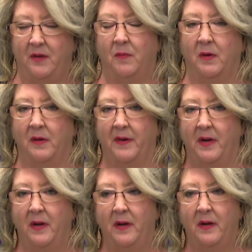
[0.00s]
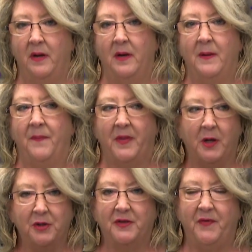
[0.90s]
in the world.
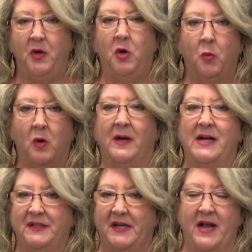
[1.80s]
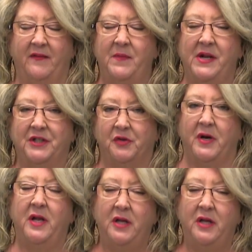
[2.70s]
Those of you who work outside of ministry,